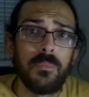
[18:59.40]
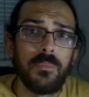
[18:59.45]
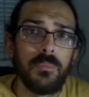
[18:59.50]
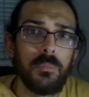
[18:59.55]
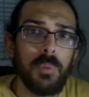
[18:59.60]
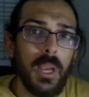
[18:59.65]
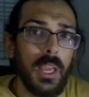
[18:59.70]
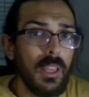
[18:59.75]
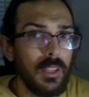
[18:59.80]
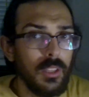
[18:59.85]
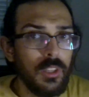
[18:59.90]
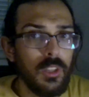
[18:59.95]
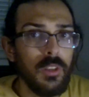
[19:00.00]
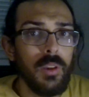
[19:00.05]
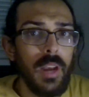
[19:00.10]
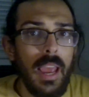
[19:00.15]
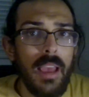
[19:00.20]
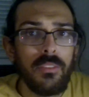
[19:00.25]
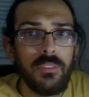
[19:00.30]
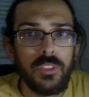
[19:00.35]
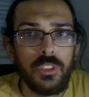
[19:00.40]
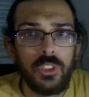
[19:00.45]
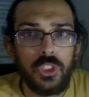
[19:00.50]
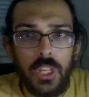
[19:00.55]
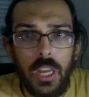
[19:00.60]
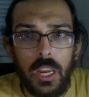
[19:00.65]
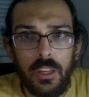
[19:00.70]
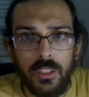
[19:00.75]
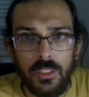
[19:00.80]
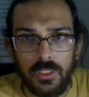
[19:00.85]
but you'll have to
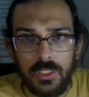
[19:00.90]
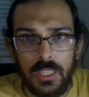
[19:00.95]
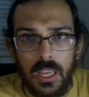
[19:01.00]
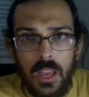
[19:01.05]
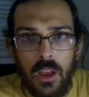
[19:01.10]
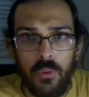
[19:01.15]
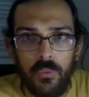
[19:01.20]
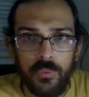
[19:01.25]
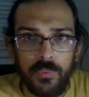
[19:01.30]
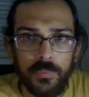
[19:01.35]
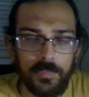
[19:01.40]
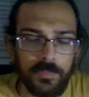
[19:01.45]
check yourself.